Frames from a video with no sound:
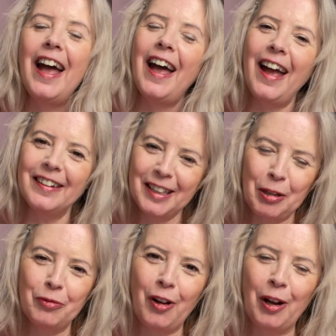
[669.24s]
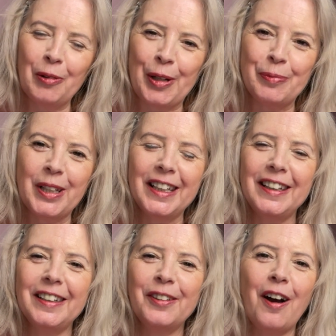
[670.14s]
and keep following me
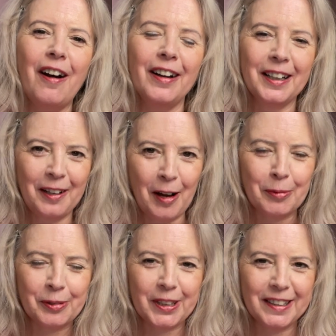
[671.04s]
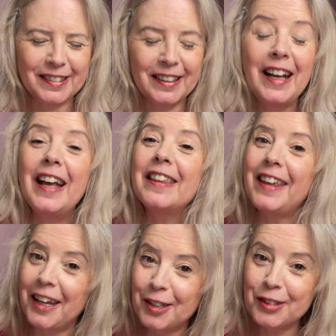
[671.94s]
here on Uncommon Reader.
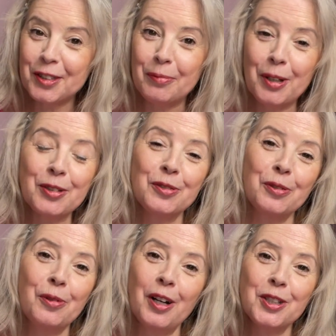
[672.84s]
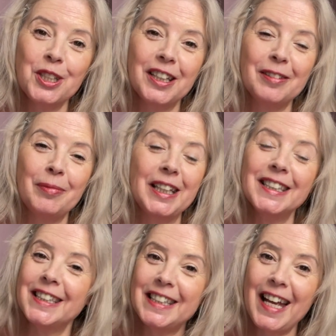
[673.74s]
Thank you so much for watching me
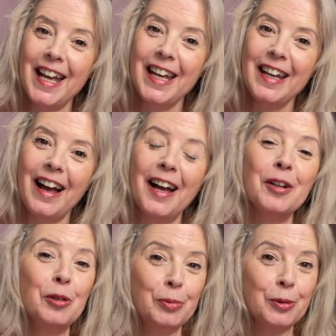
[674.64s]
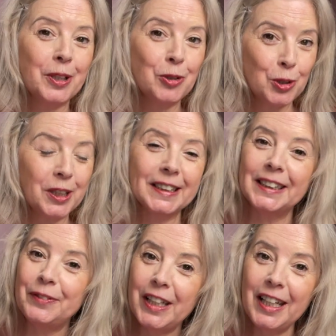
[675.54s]
today. I hope you enjoyed
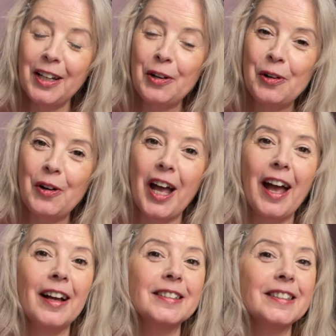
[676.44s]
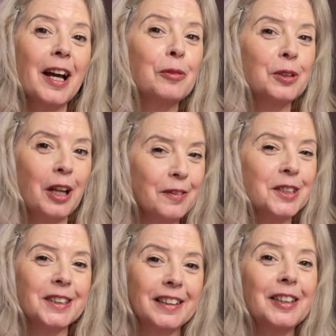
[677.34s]
this video, and I would love
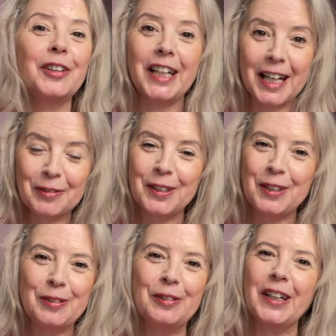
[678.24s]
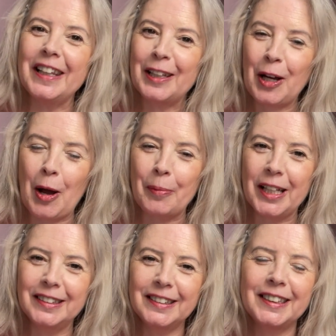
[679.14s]
to connect with you in the
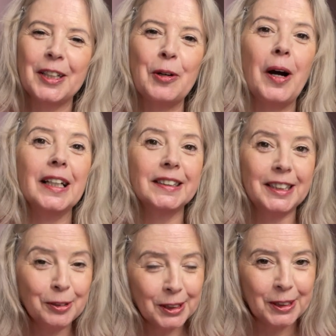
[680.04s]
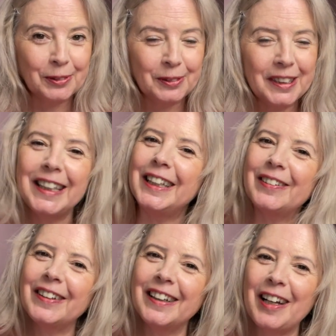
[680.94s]
comments. So I'll see you soon here
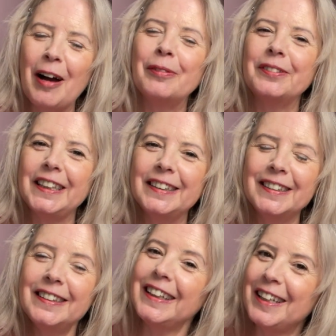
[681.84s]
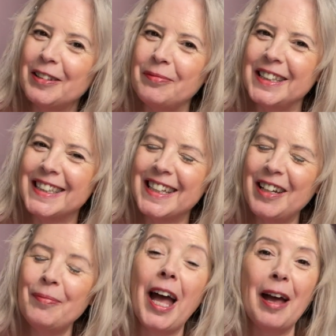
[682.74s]
on Uncommon Reader. In the
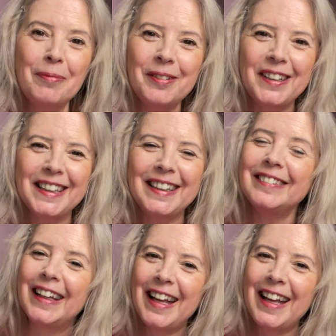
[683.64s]
meantime, happy reading.